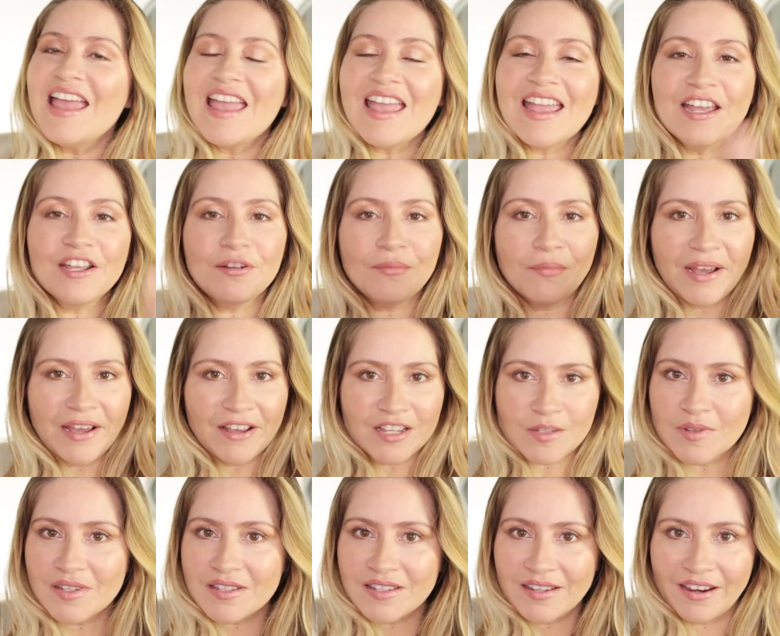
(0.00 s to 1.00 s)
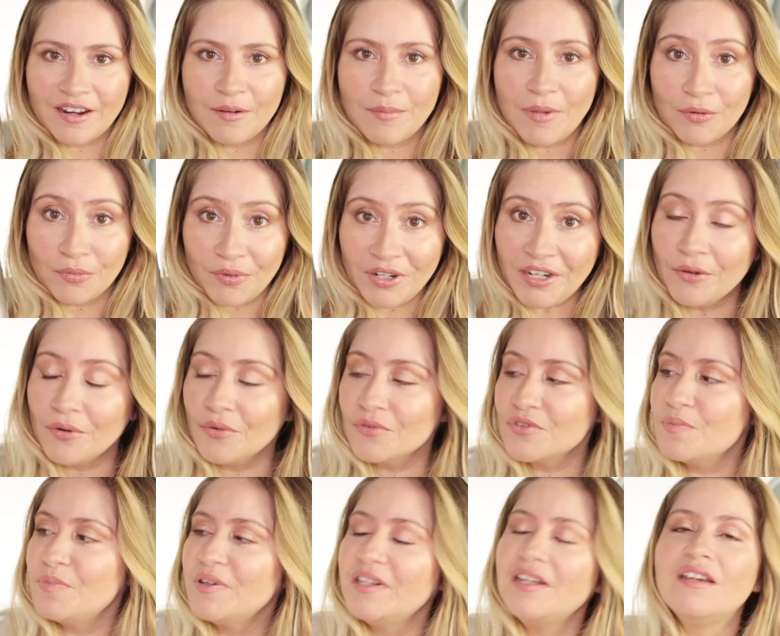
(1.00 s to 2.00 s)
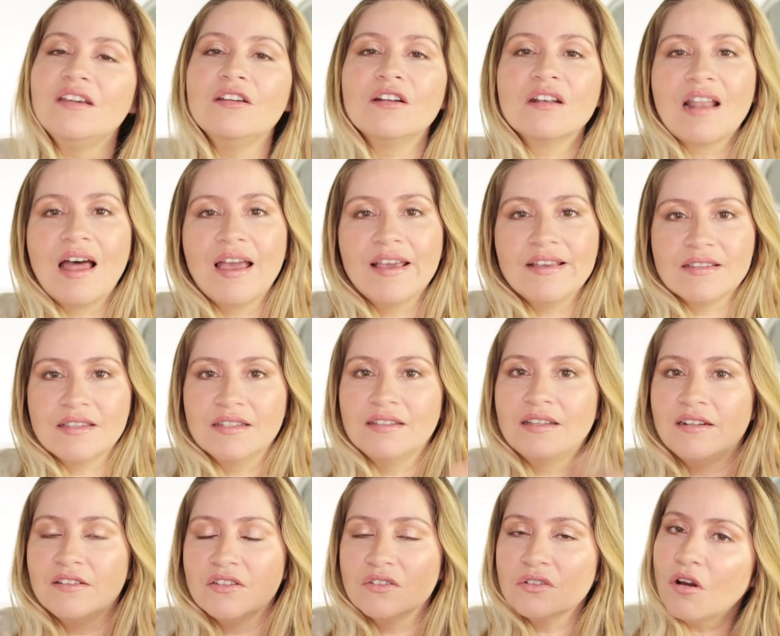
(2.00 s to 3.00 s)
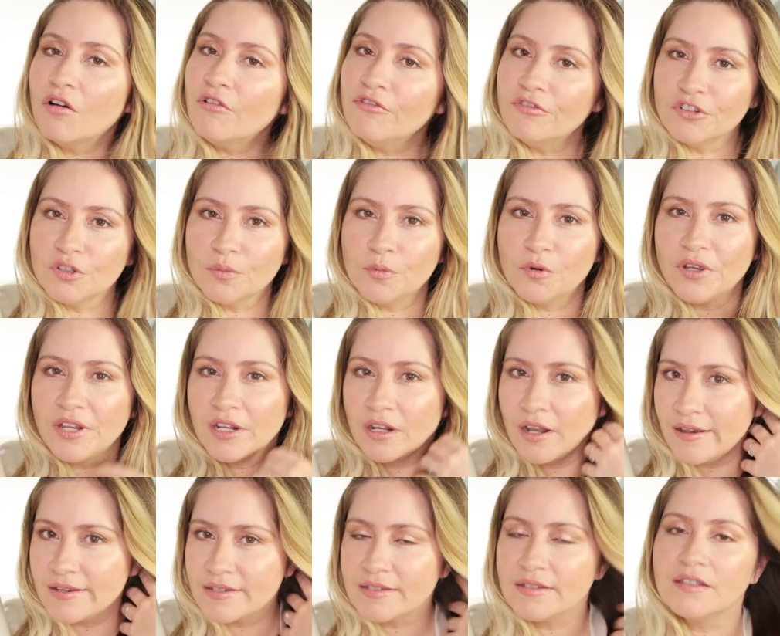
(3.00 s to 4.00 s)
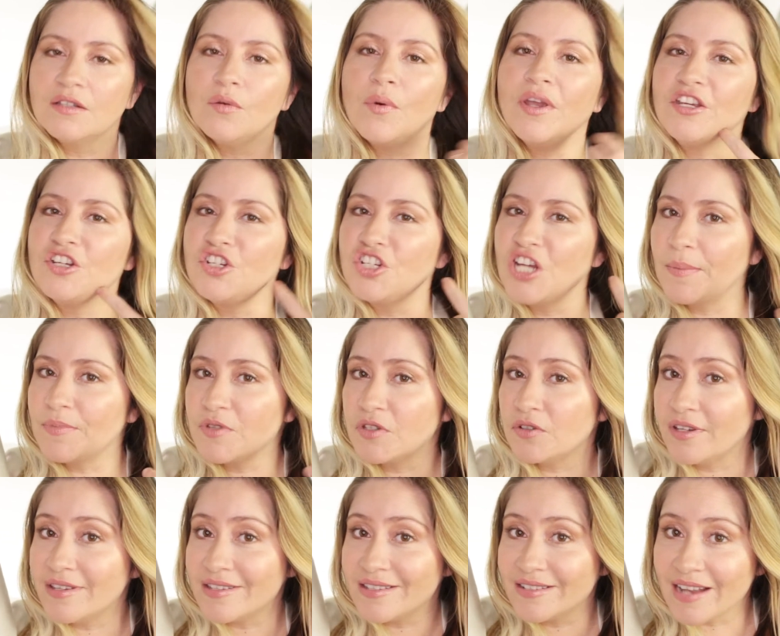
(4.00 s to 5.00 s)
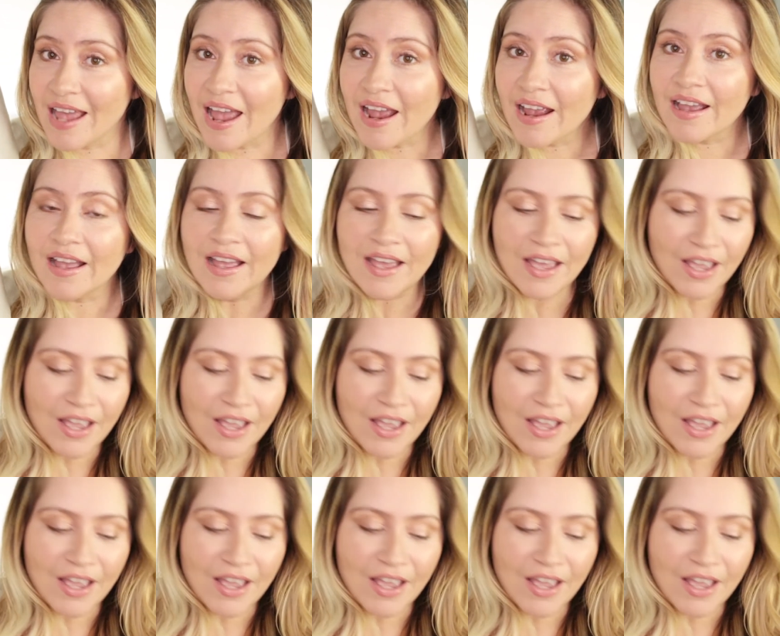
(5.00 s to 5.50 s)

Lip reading: And my husband doesn't care about wrinkles, but he likes it that it's comfortable. He likes the way it shapes to his neck.